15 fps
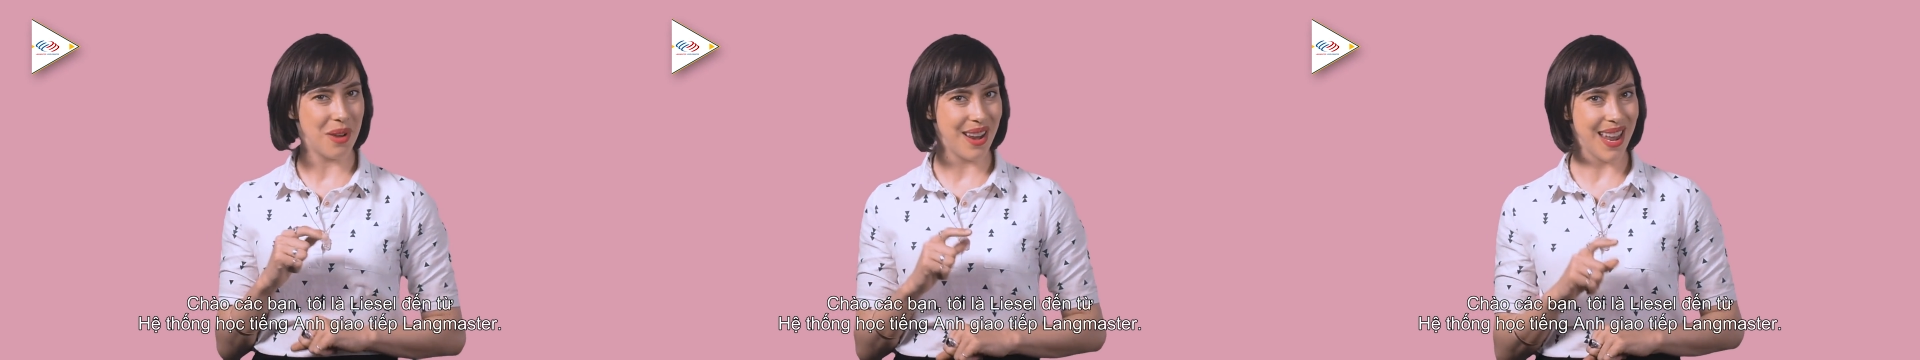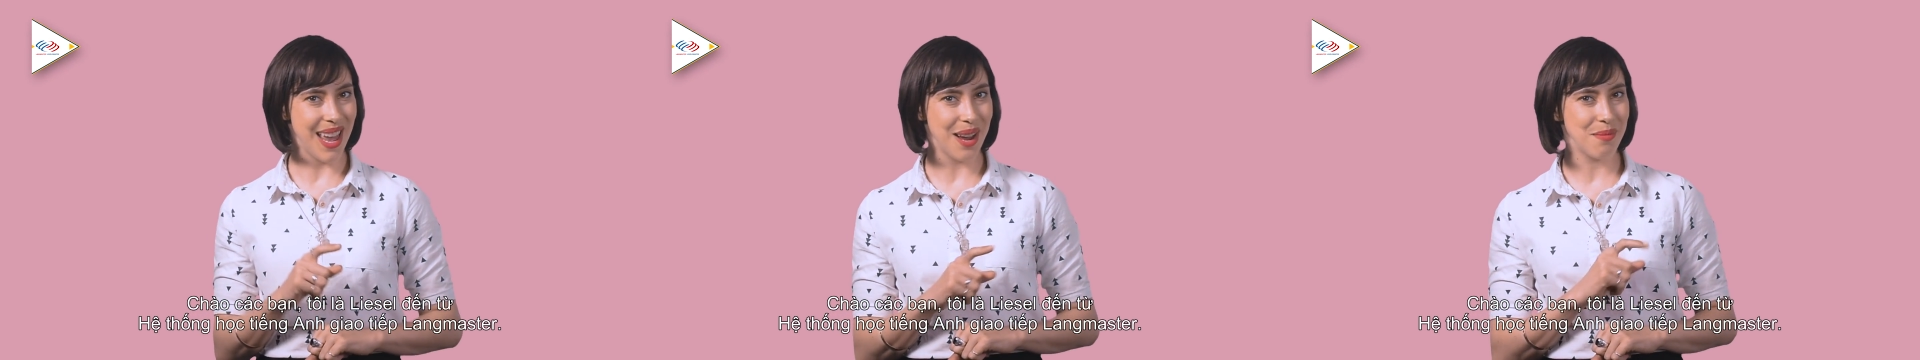
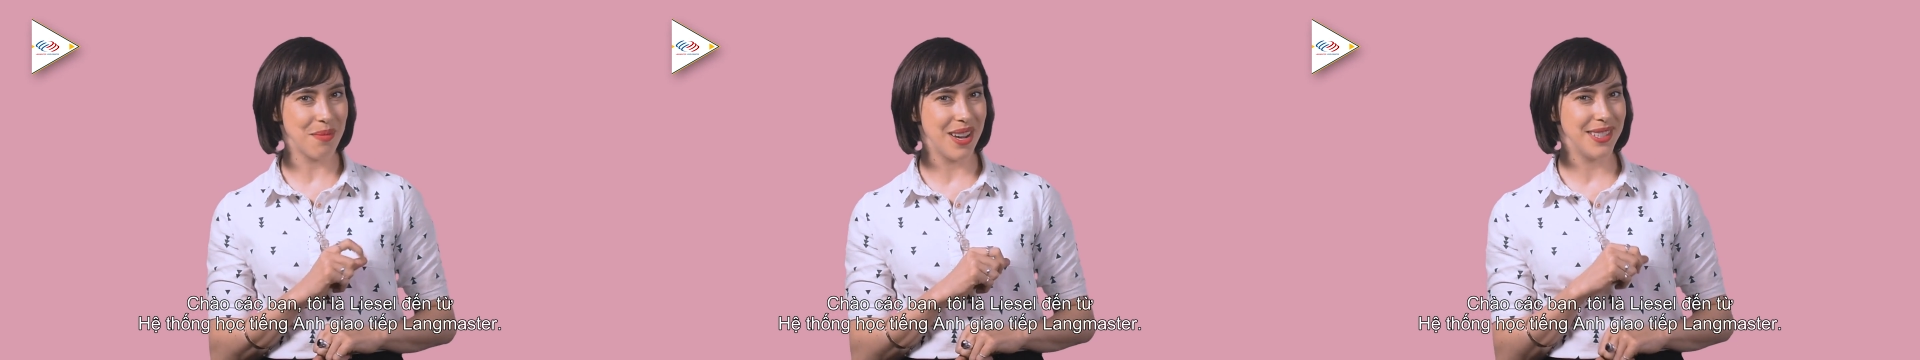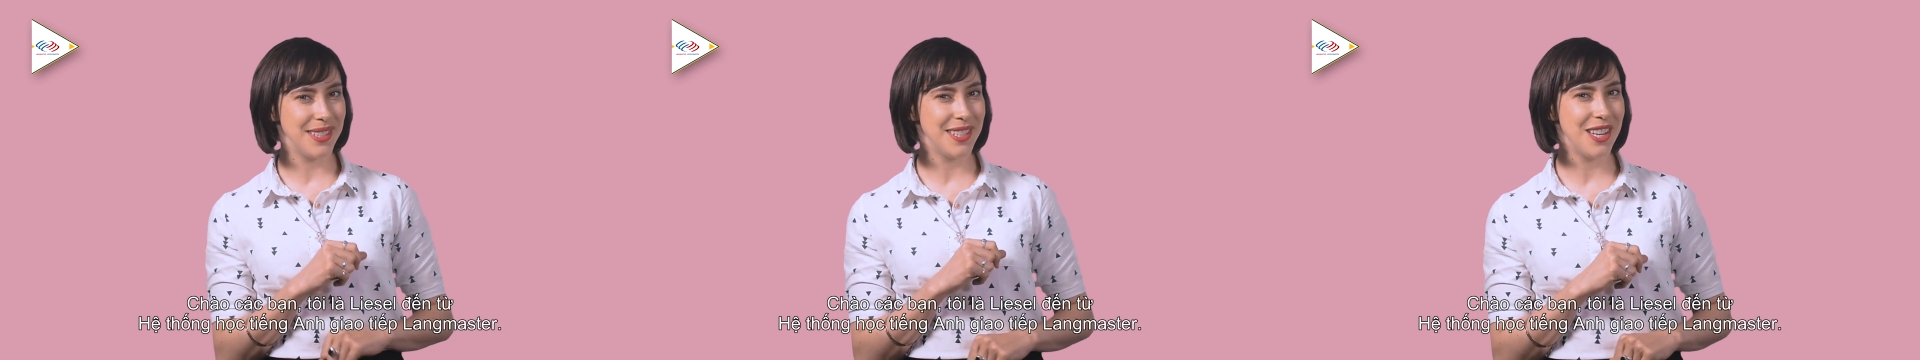
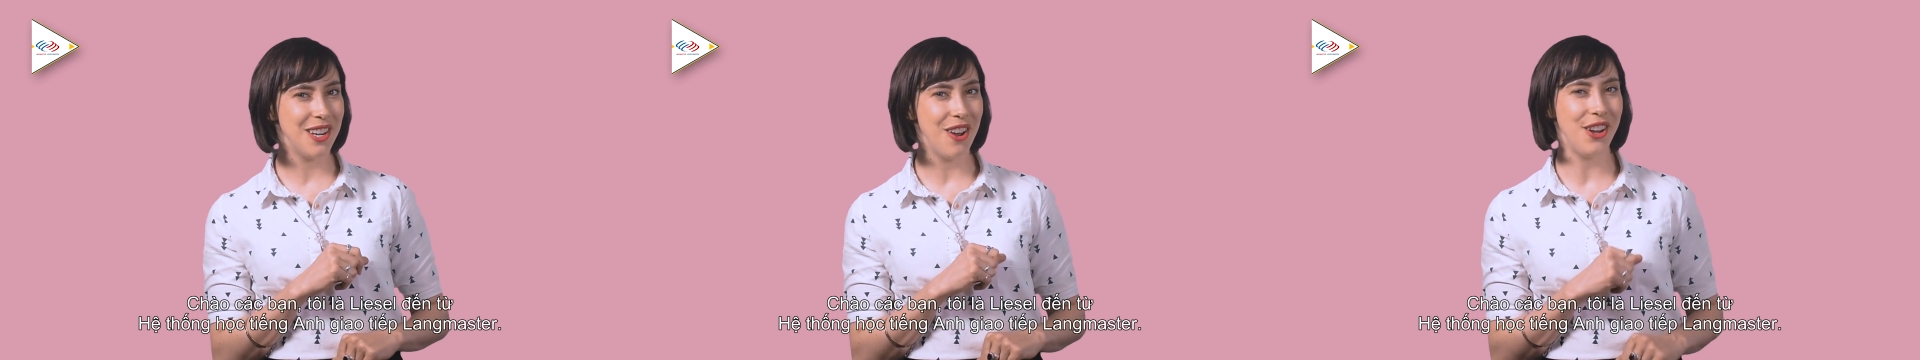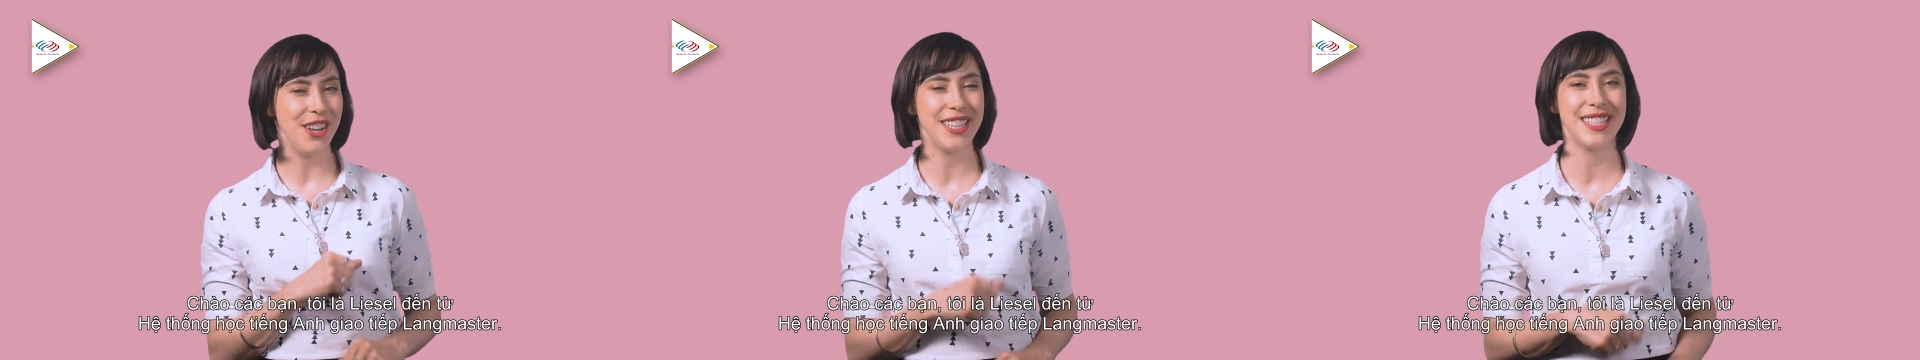Langmaster
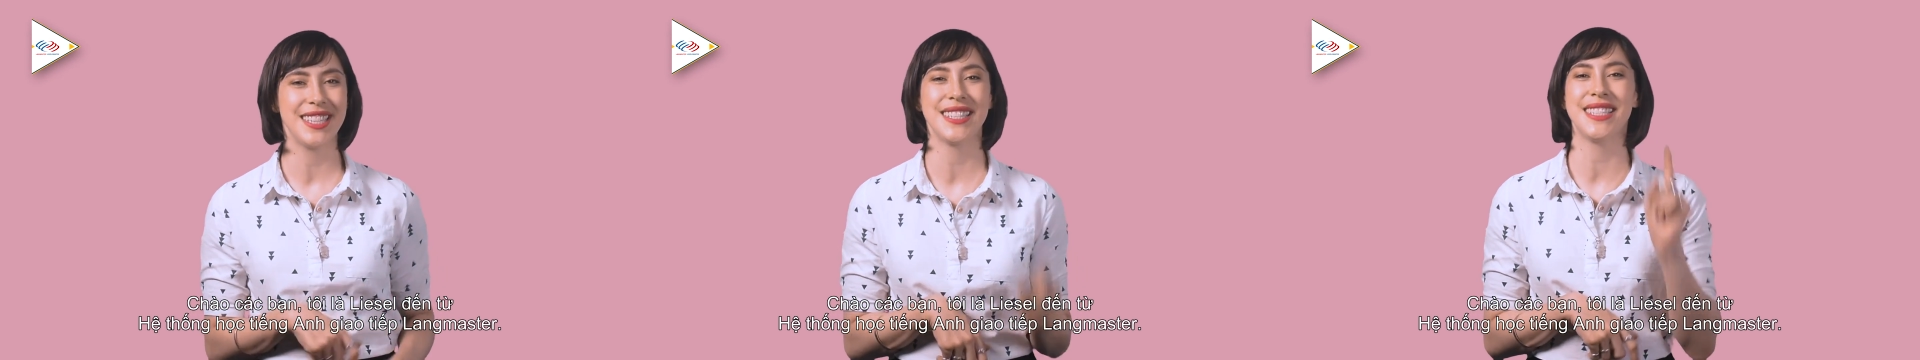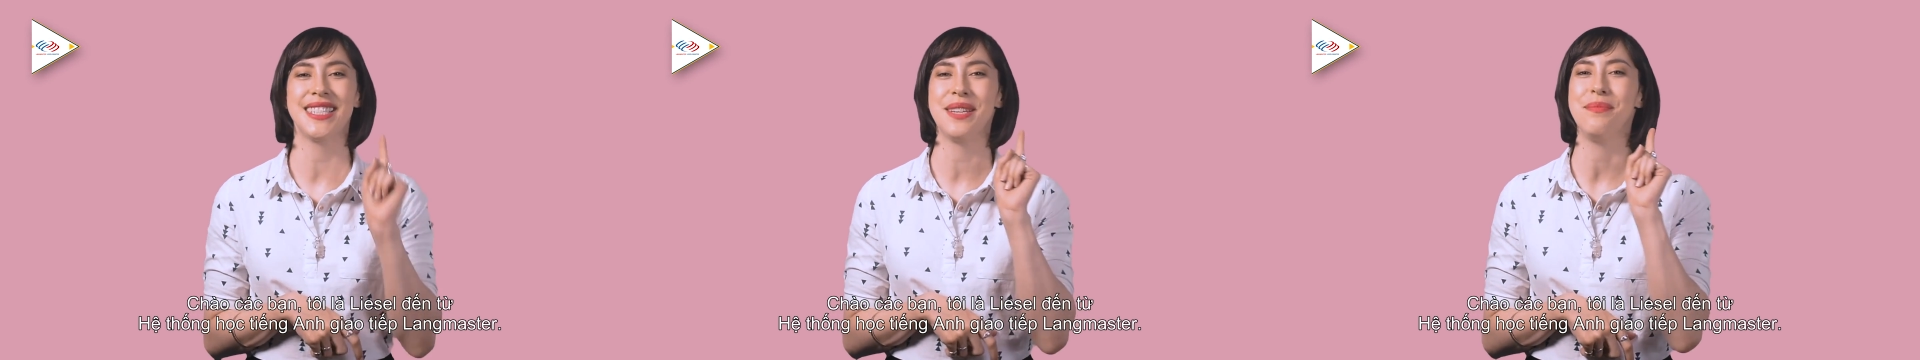Learning
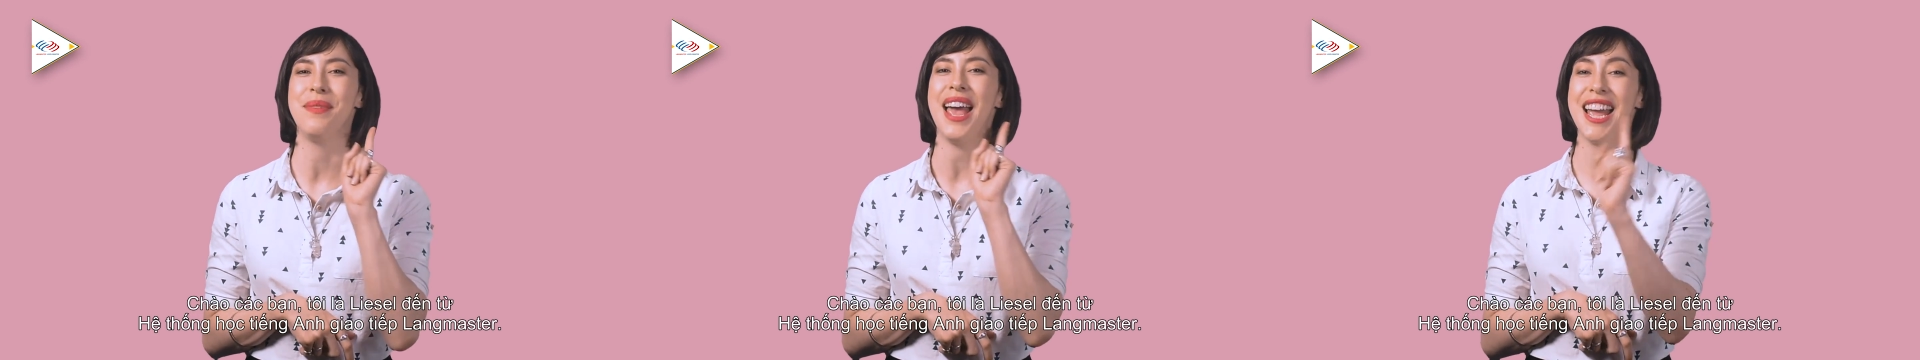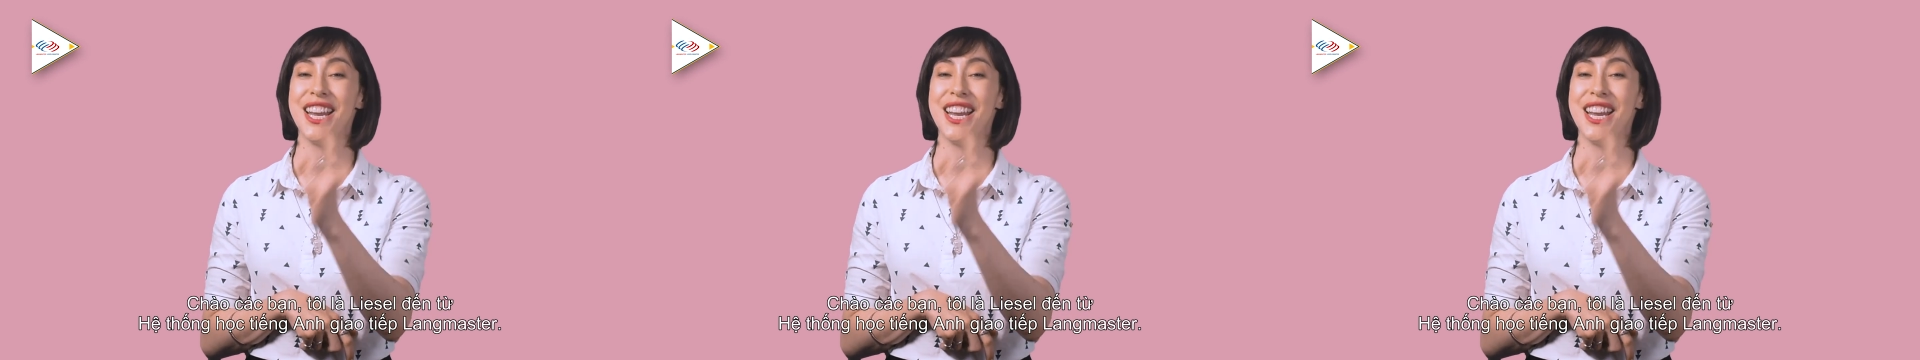System